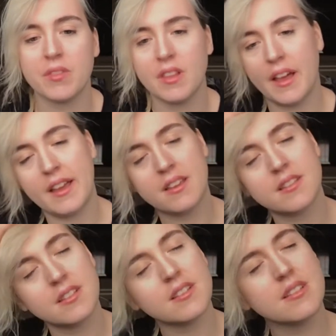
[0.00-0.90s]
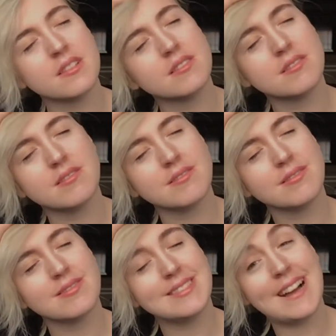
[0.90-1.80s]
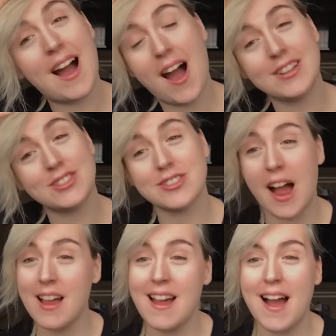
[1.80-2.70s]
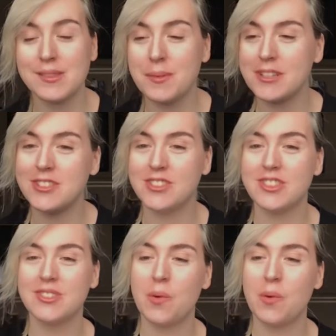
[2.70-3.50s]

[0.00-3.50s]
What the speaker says: Like, as the